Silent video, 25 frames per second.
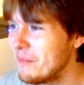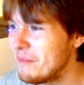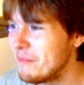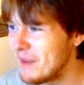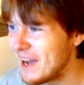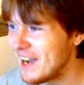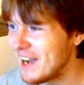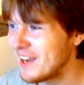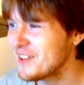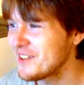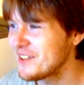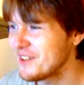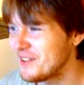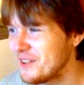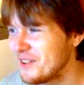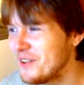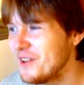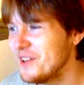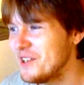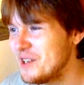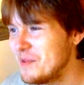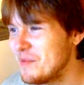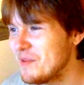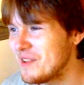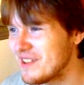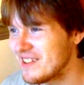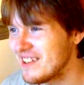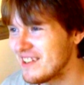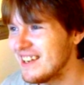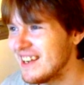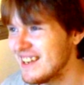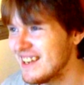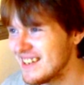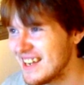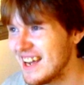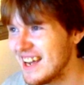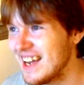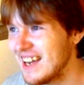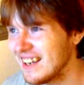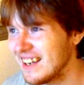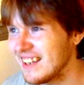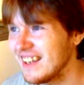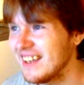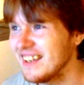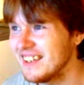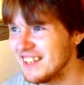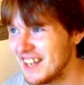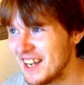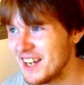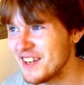Max 30% attack.
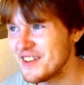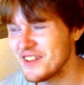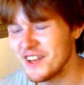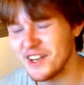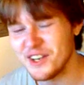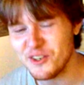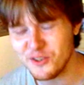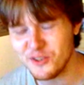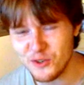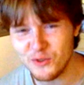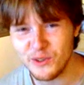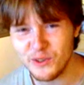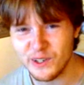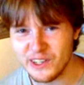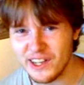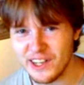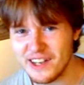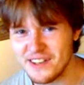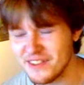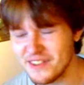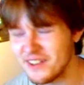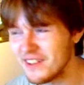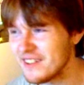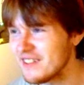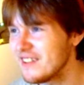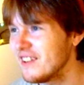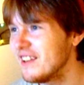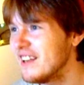Yes, I do realize on its,